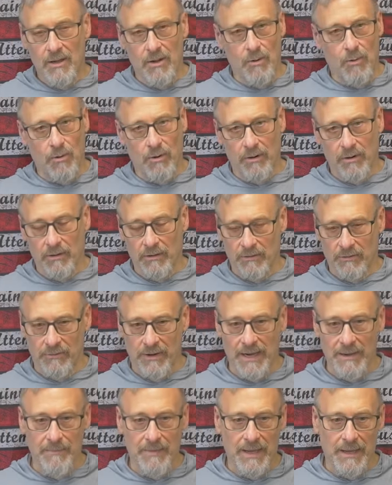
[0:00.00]
or a
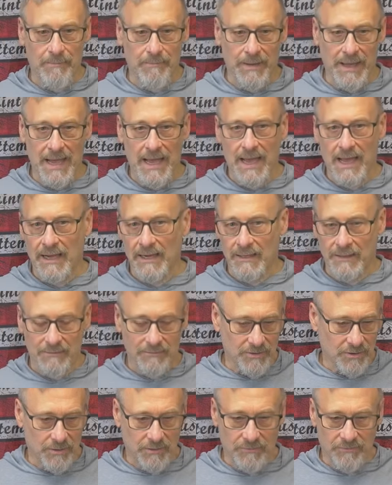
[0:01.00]
gray man bag,
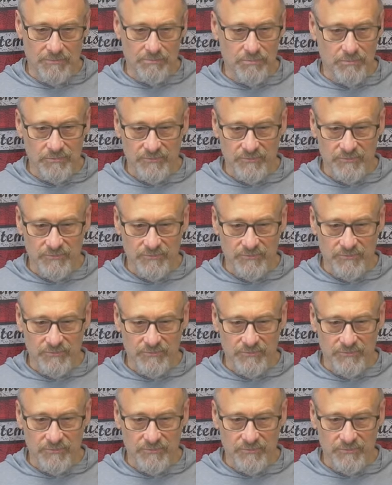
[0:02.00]
and you know,